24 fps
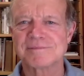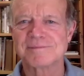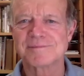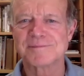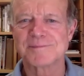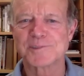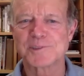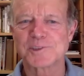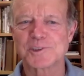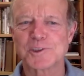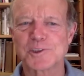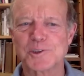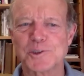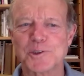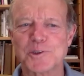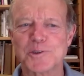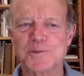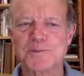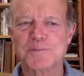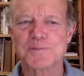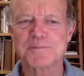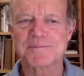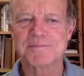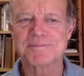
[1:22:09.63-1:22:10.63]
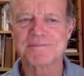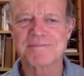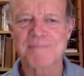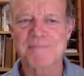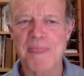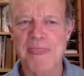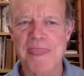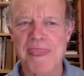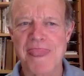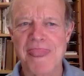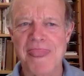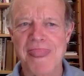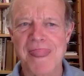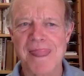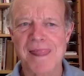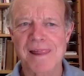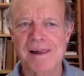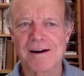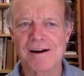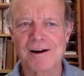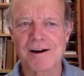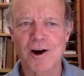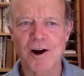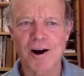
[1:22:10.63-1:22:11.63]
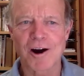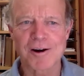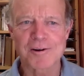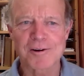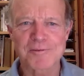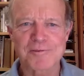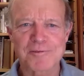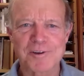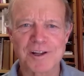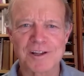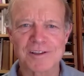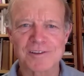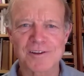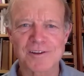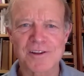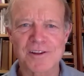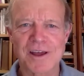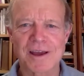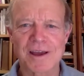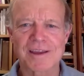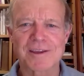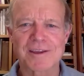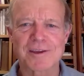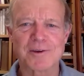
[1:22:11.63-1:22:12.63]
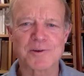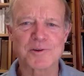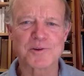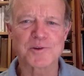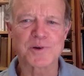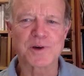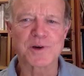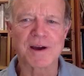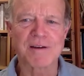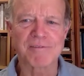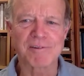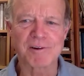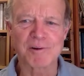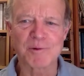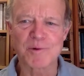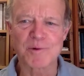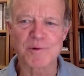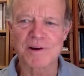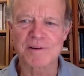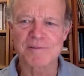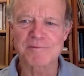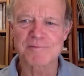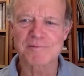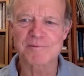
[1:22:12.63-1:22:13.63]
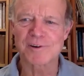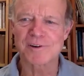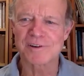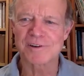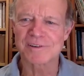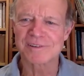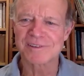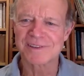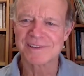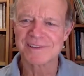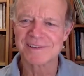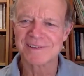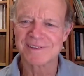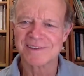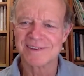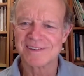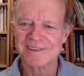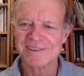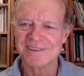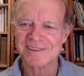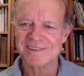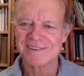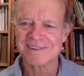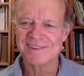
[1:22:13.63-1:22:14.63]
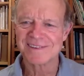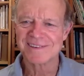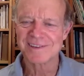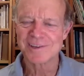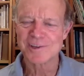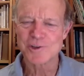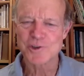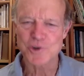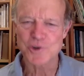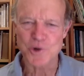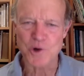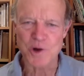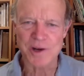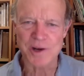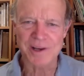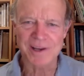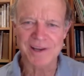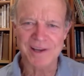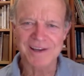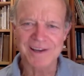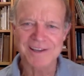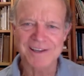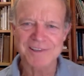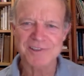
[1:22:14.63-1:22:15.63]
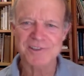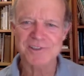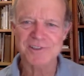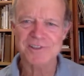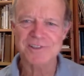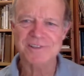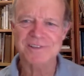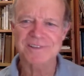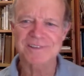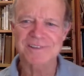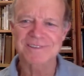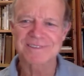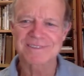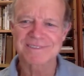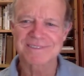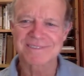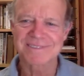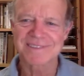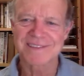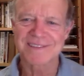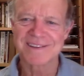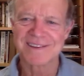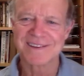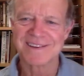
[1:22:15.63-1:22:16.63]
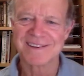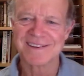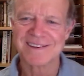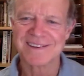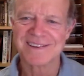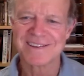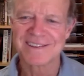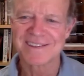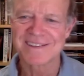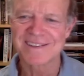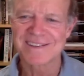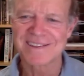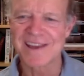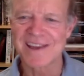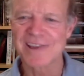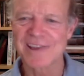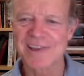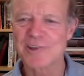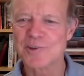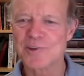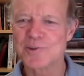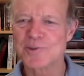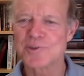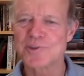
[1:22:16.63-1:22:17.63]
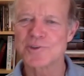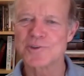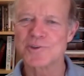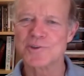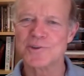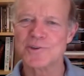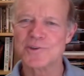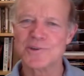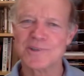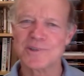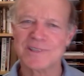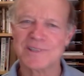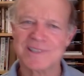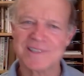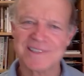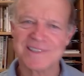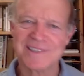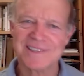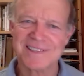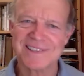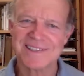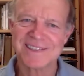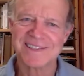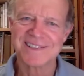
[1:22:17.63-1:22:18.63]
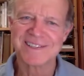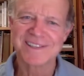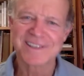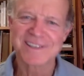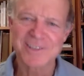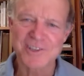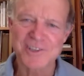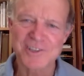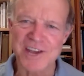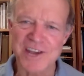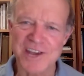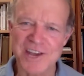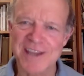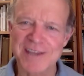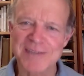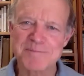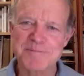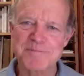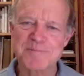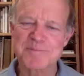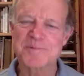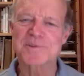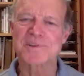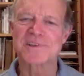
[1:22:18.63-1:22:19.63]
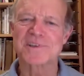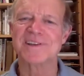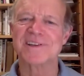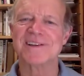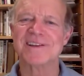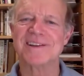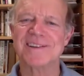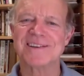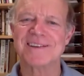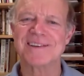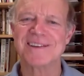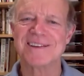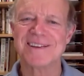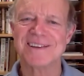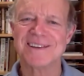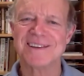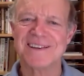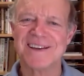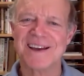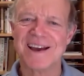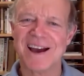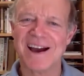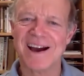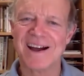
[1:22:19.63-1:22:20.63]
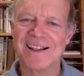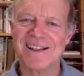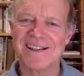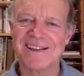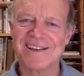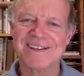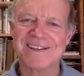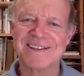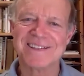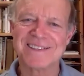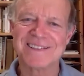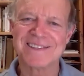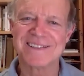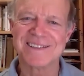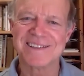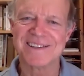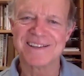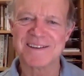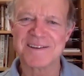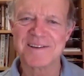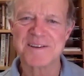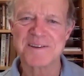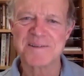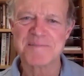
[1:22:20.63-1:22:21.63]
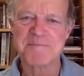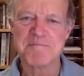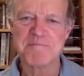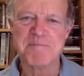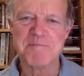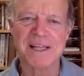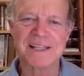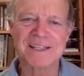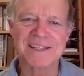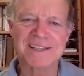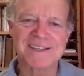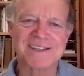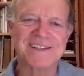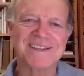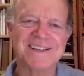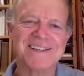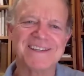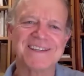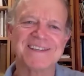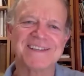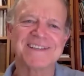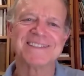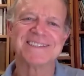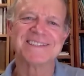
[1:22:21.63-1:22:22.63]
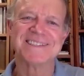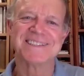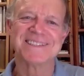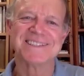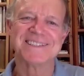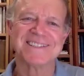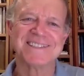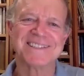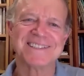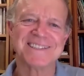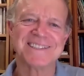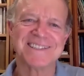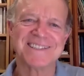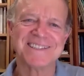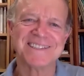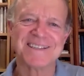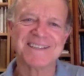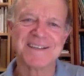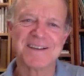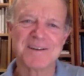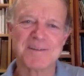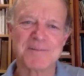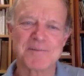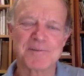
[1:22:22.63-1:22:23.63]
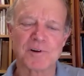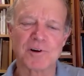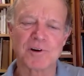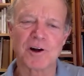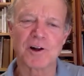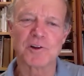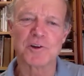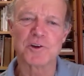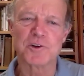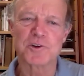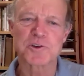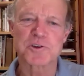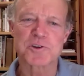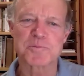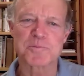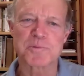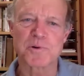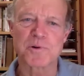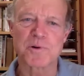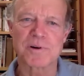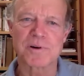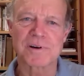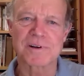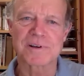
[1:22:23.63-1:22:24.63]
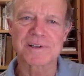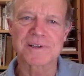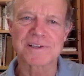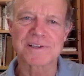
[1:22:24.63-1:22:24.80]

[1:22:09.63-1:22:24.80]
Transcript: So a heartfelt thank you to everyone for joining us. Thank you to James and Alla and Melanie for all your support.